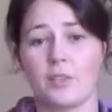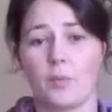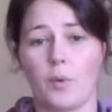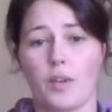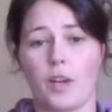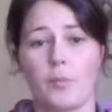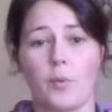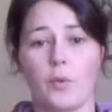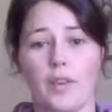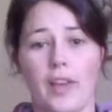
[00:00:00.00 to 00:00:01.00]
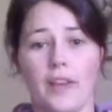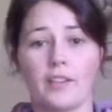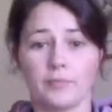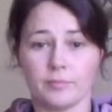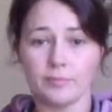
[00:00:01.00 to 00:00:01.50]
the one I bought there
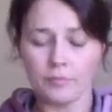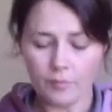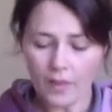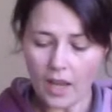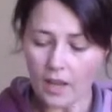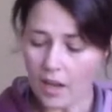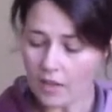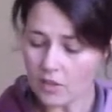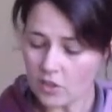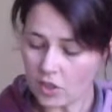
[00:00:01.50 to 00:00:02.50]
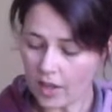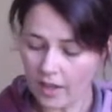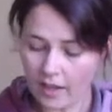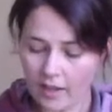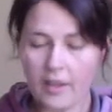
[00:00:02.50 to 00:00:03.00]
last
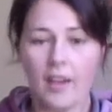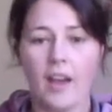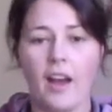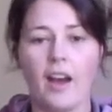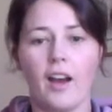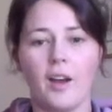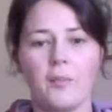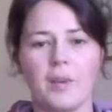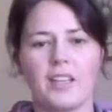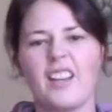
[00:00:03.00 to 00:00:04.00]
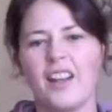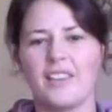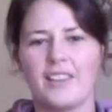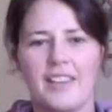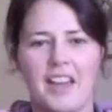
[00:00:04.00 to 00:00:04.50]
year, and I like
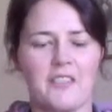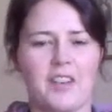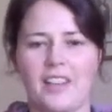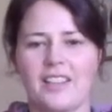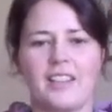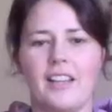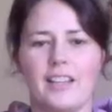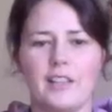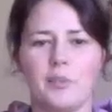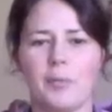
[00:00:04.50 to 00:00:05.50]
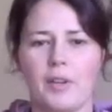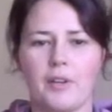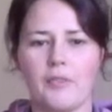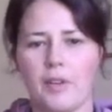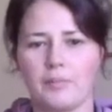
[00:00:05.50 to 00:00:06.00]
that they have like a little bit
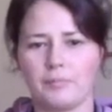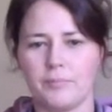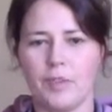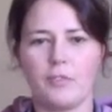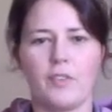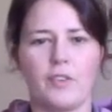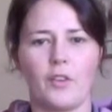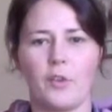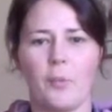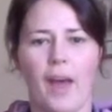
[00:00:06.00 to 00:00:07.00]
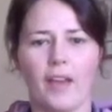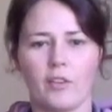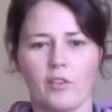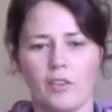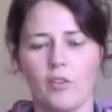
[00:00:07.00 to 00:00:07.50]
of fun on the back
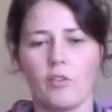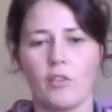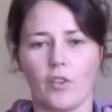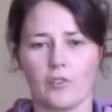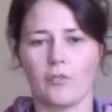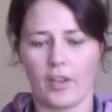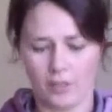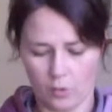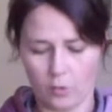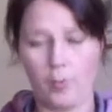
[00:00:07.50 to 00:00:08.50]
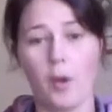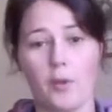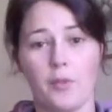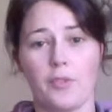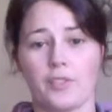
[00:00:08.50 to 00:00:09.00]
or on the front or
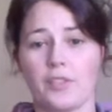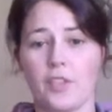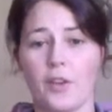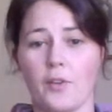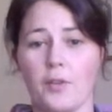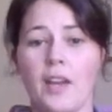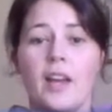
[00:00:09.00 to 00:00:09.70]
both. So